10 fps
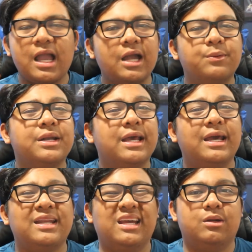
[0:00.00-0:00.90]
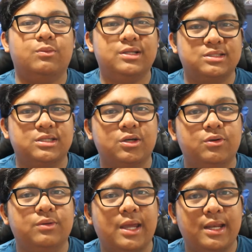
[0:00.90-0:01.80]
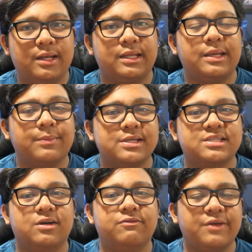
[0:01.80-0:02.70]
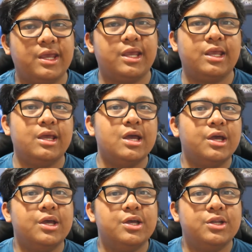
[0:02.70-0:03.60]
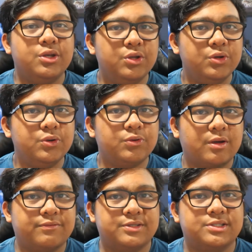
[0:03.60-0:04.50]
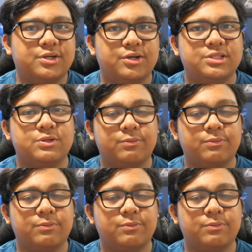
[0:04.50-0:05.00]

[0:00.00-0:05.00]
I went ahead and want to go and get myself a new graphics card to